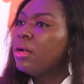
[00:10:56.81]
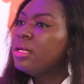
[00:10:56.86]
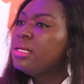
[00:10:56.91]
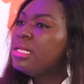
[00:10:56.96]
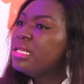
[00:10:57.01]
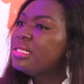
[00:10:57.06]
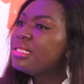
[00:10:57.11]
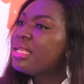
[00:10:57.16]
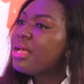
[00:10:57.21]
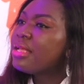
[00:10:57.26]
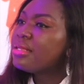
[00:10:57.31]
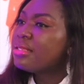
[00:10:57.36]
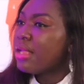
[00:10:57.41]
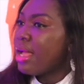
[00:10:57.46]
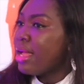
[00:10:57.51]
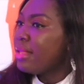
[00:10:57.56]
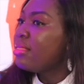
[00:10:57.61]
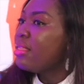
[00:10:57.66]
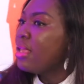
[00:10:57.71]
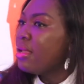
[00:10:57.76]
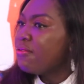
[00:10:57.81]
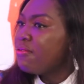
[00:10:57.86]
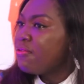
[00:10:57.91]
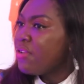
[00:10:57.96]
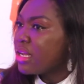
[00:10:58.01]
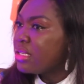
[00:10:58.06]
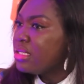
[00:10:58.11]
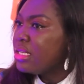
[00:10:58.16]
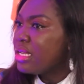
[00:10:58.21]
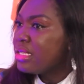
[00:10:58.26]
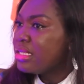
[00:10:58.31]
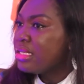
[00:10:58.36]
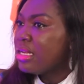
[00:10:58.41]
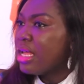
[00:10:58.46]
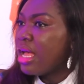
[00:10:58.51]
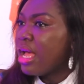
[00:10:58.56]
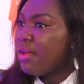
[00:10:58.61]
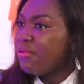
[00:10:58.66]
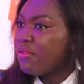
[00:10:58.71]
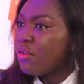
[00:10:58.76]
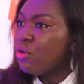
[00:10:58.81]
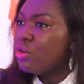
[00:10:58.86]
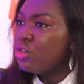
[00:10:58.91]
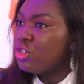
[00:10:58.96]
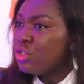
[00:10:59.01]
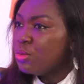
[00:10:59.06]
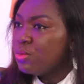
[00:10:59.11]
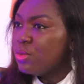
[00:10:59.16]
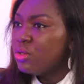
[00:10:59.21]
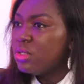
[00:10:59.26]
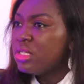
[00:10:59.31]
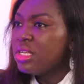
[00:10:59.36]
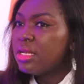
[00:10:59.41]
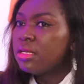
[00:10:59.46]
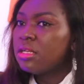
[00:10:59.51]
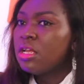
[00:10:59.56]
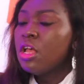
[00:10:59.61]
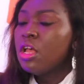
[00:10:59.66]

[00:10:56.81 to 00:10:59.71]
these are, I think, factors that have contributed